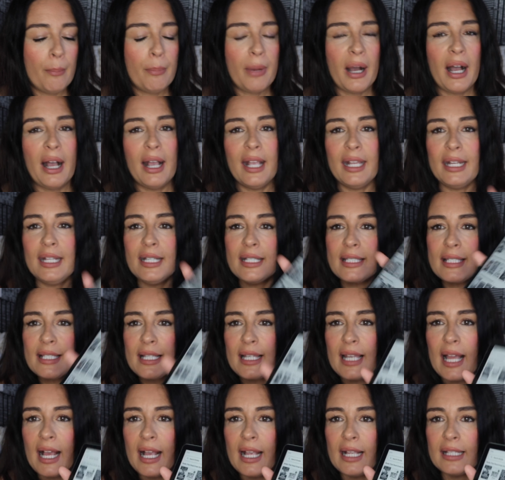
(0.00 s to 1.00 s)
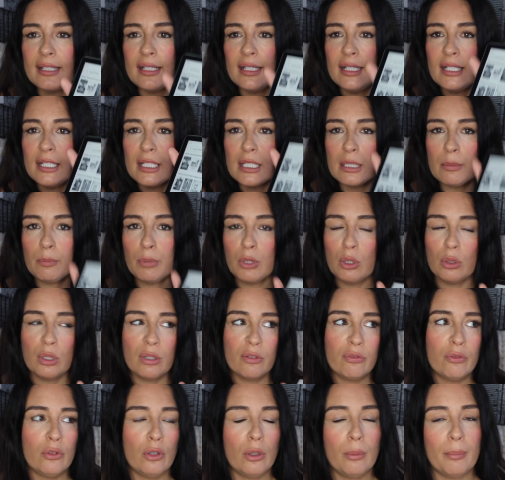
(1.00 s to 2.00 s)
But it is light, it is
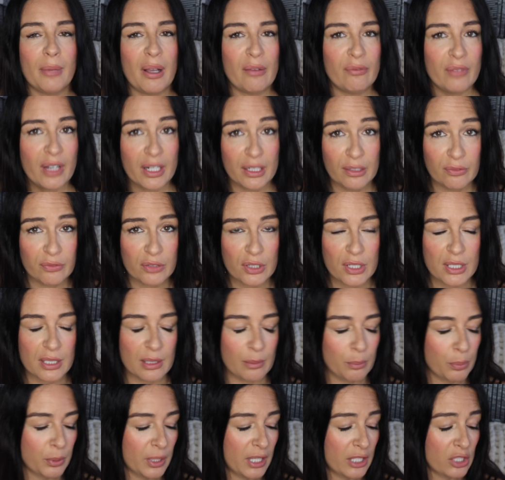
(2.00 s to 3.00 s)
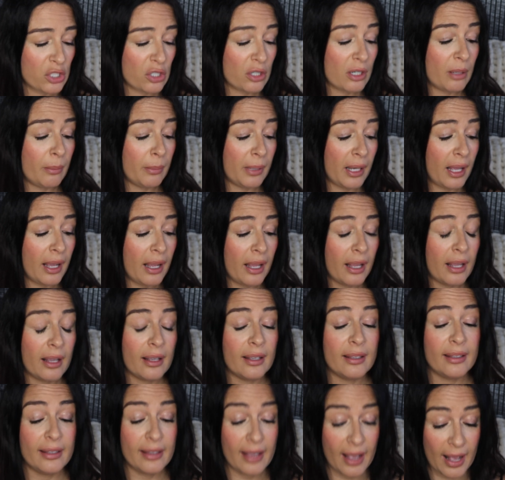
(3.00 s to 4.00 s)
beautiful. My very first impression, I'm like,
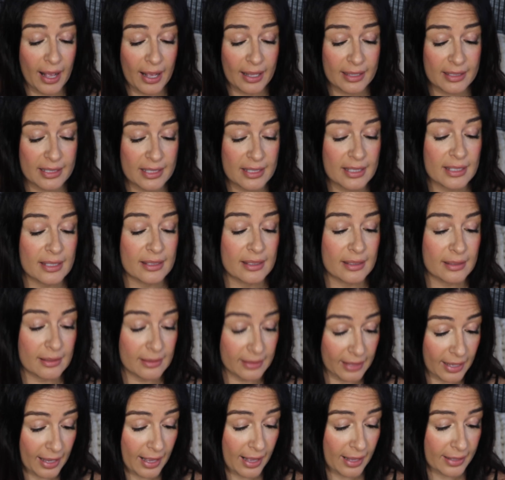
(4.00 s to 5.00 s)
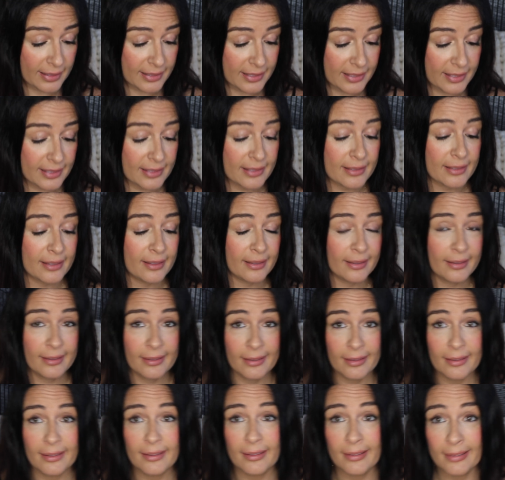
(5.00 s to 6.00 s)
yes, yes,
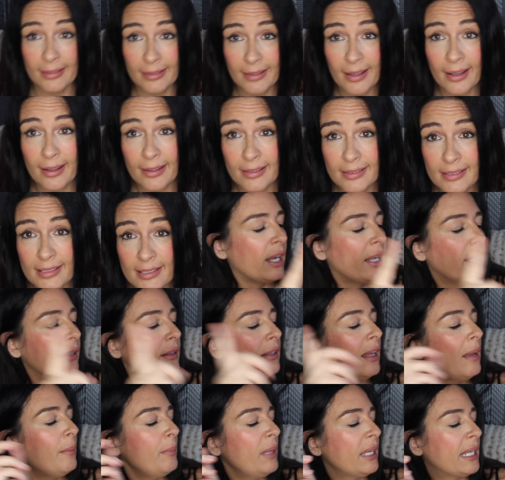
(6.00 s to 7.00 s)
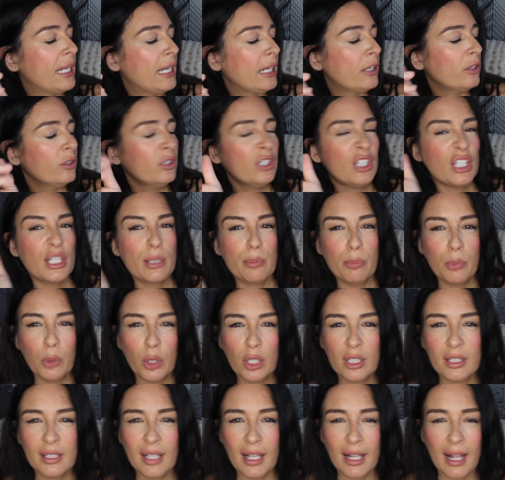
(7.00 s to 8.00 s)
yes. Right, let me click on this
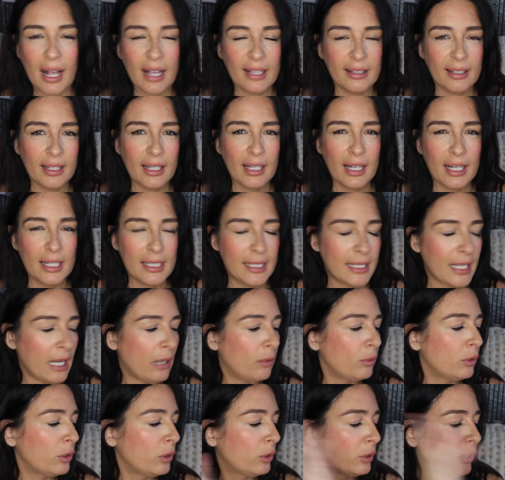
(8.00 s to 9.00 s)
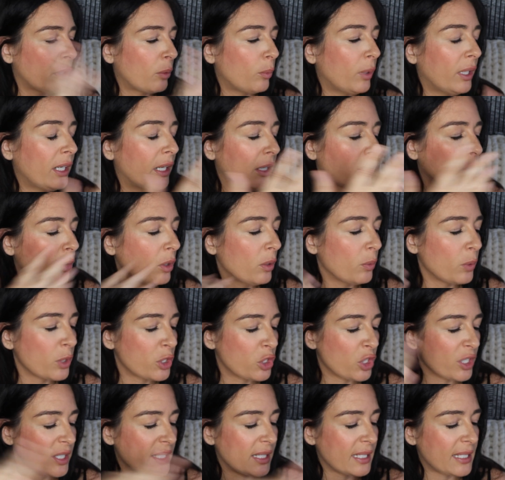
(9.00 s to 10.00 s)
book that I think I downloaded a while ago. It was
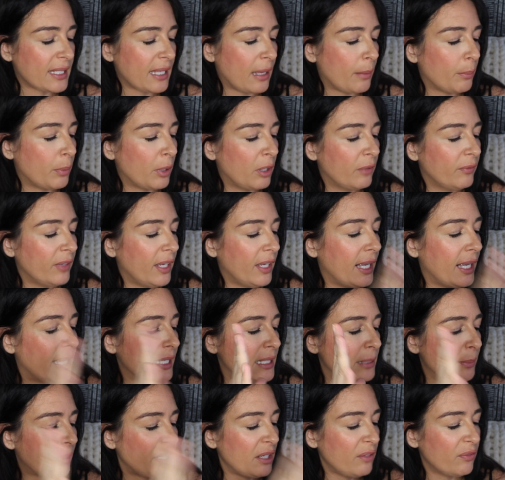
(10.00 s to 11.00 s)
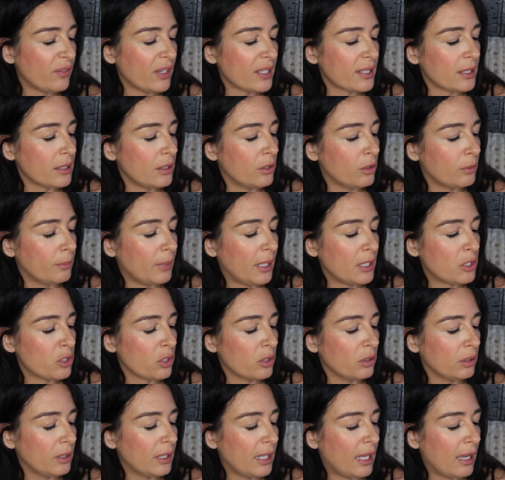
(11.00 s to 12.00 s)
just a sample of It's Manifesting Your
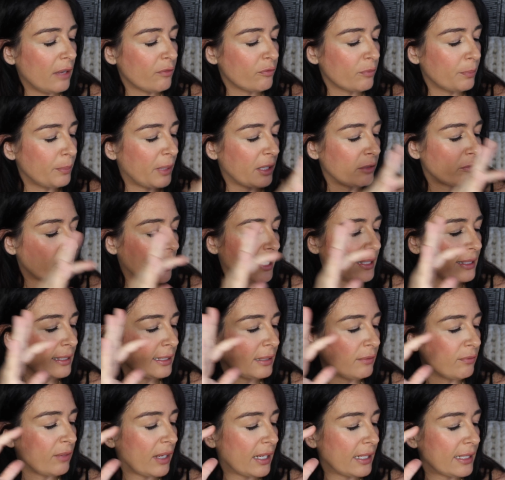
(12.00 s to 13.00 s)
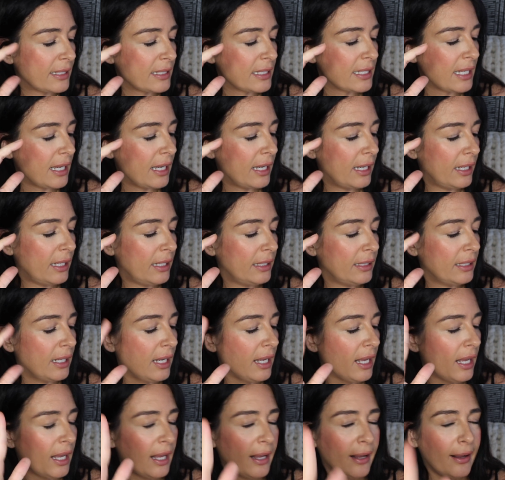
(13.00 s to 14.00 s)
Magical Life by Redley Valentine.
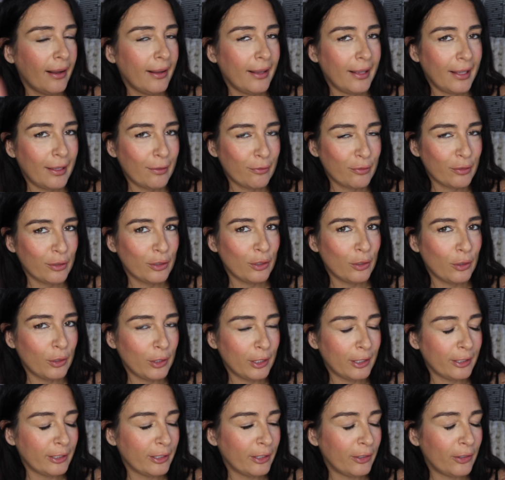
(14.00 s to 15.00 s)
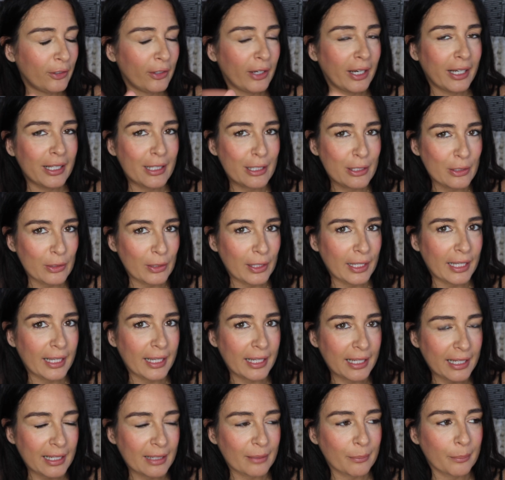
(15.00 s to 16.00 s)
If you know, you know. I do
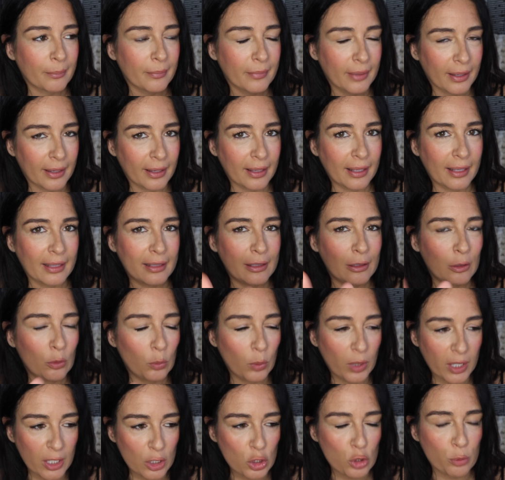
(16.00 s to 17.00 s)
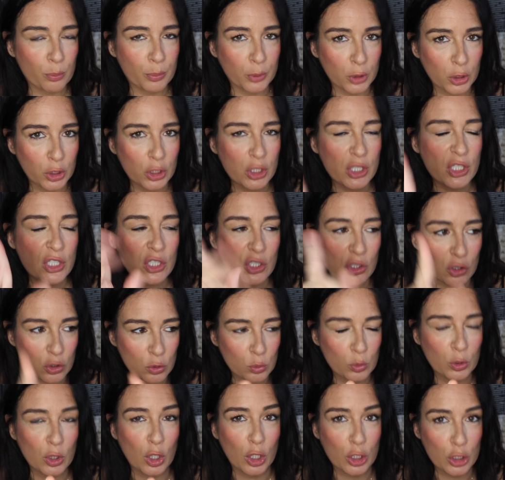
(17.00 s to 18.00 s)
like my new age books.
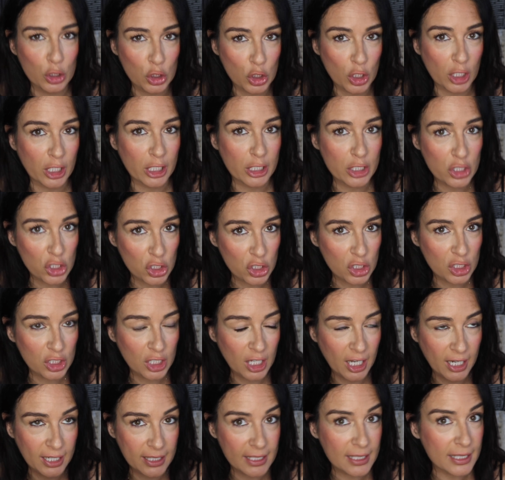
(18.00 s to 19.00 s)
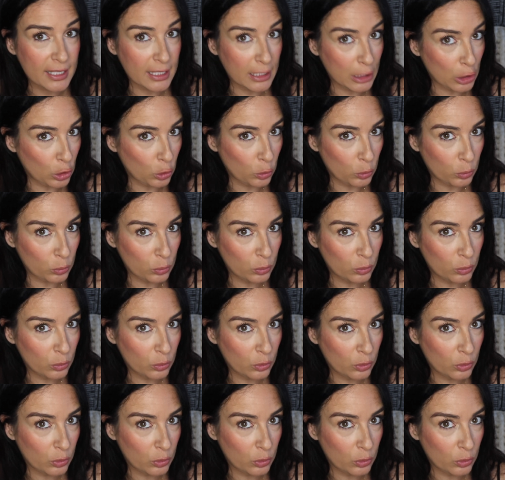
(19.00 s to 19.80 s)
Do not judge. I see you.